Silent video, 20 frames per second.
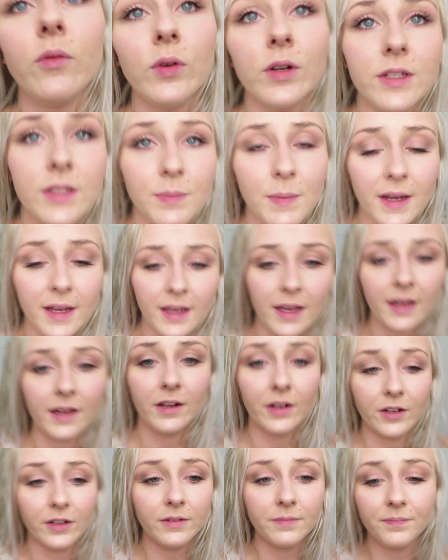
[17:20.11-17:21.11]
was my
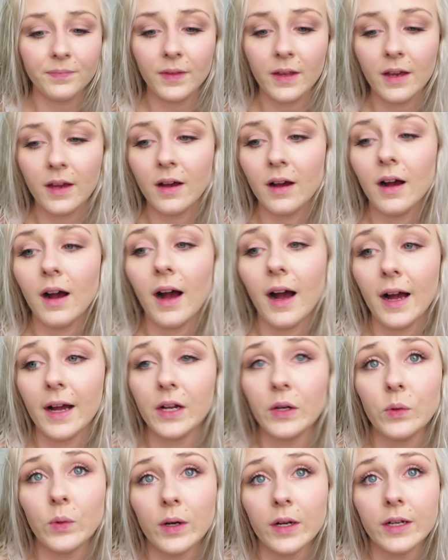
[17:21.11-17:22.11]
hair.
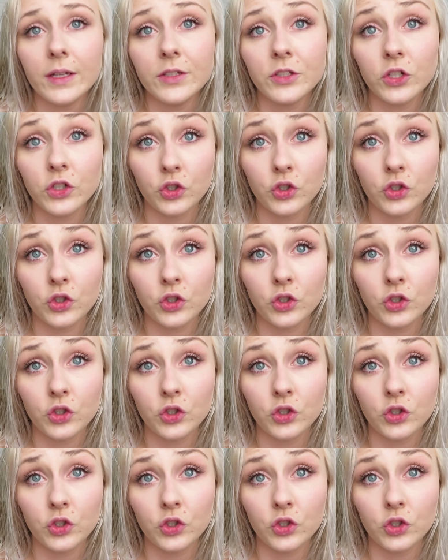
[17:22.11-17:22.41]
I was